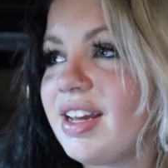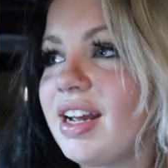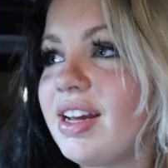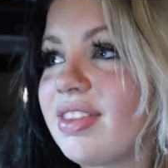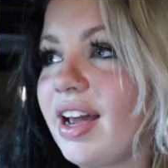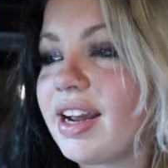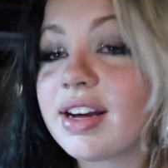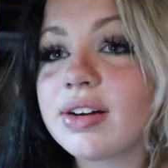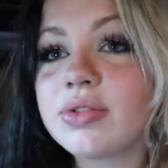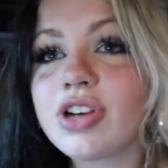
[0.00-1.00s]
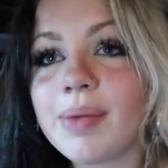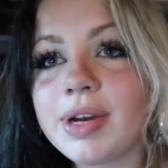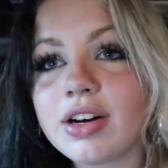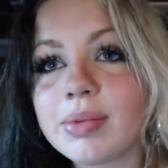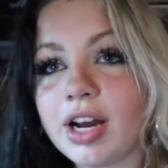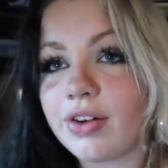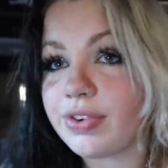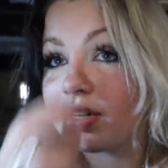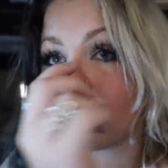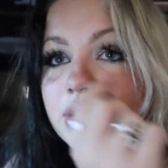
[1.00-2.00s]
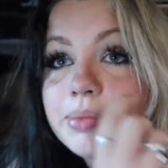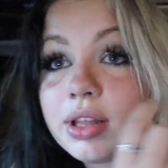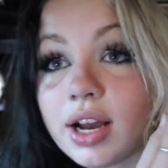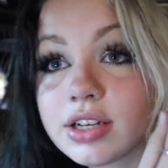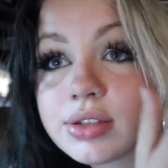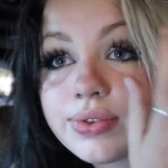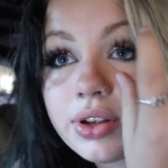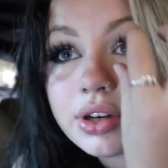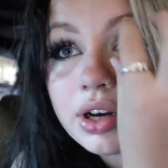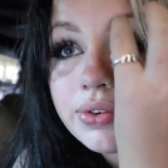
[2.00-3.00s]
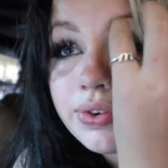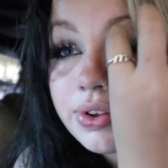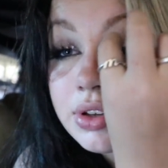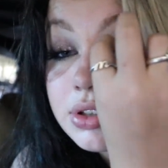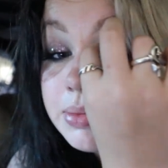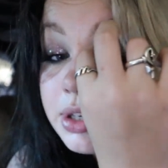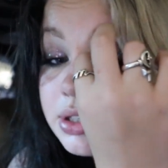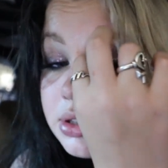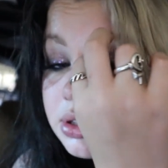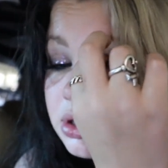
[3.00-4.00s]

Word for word: And like shopping at Urban Outfitters, oh my lash is falling off. That's amazing.